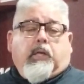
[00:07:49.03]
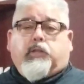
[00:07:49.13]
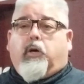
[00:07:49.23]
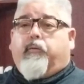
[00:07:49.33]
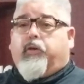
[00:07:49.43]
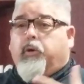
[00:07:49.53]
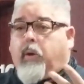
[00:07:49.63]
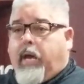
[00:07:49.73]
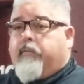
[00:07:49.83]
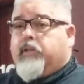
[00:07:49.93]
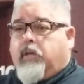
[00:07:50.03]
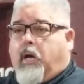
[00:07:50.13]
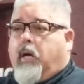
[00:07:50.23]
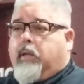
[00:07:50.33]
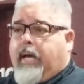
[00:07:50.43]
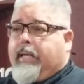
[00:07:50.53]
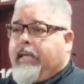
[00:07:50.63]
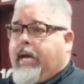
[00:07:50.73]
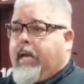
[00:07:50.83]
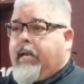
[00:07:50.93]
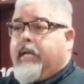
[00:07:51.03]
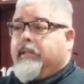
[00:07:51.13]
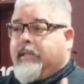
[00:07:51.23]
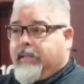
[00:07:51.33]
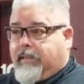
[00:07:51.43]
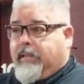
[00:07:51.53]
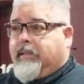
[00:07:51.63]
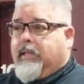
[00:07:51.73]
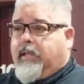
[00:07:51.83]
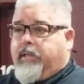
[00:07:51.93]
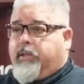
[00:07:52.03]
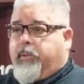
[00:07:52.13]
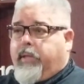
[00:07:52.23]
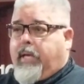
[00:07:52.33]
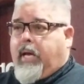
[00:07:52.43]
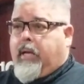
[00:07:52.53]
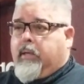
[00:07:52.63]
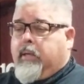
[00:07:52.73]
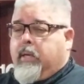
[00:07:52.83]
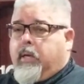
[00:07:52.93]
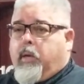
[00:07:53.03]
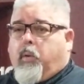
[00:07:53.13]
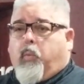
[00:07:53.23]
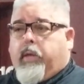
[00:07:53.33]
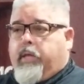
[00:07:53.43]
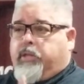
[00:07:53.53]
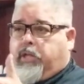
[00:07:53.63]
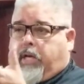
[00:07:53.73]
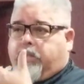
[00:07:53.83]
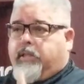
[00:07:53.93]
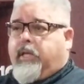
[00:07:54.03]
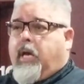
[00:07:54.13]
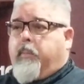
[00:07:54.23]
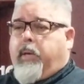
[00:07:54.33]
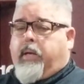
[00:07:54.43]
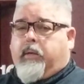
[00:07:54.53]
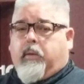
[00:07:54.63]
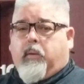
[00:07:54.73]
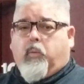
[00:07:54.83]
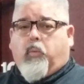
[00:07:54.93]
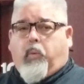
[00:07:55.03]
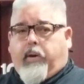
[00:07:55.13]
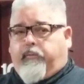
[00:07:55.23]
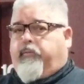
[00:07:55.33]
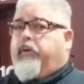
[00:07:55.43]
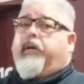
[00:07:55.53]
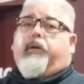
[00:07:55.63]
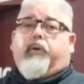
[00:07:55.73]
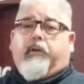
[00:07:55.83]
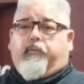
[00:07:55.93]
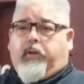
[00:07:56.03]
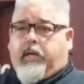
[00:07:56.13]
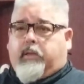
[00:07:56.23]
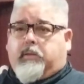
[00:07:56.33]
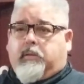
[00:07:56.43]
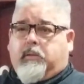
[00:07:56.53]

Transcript: So if you have a dog like that and it's consistently doing that, when the judge is coming, what foot are you going to fix?